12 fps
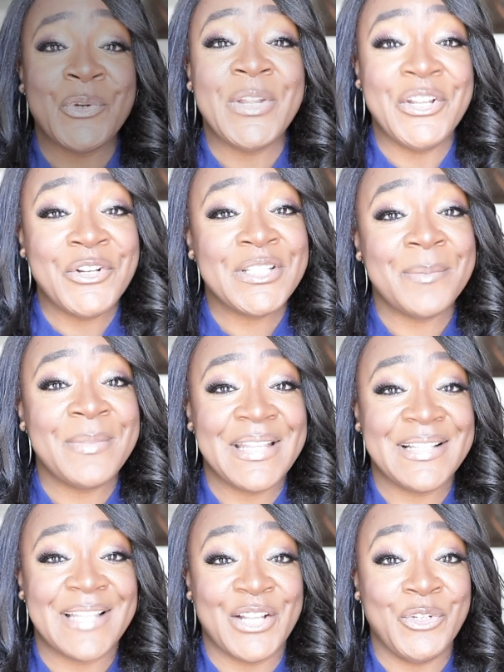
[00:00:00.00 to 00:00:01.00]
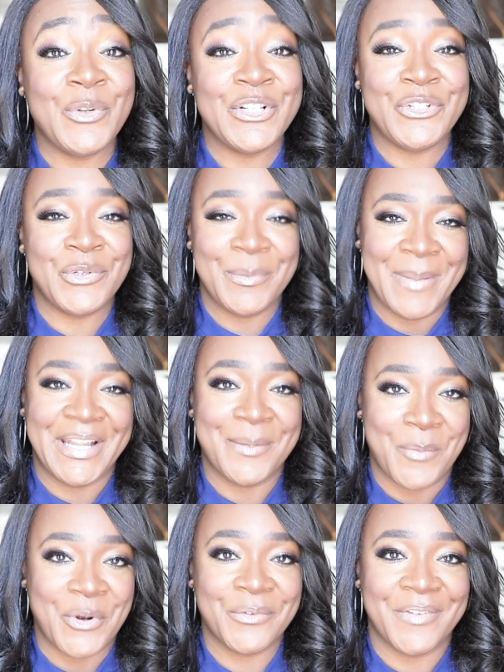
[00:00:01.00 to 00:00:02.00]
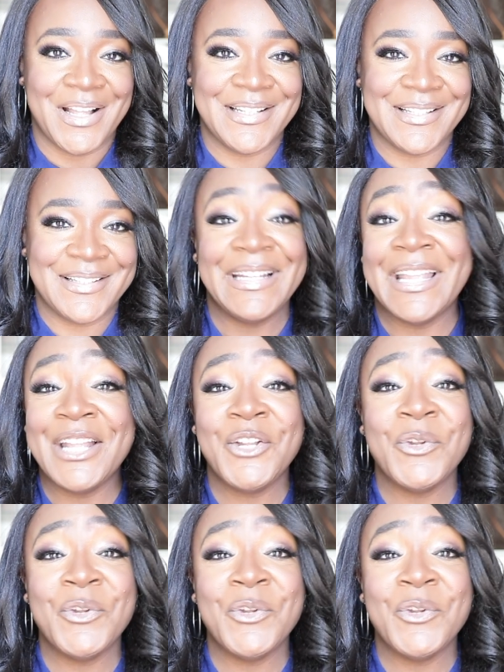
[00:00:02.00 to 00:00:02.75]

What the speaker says: here are some things that you can do to make it more fun. Get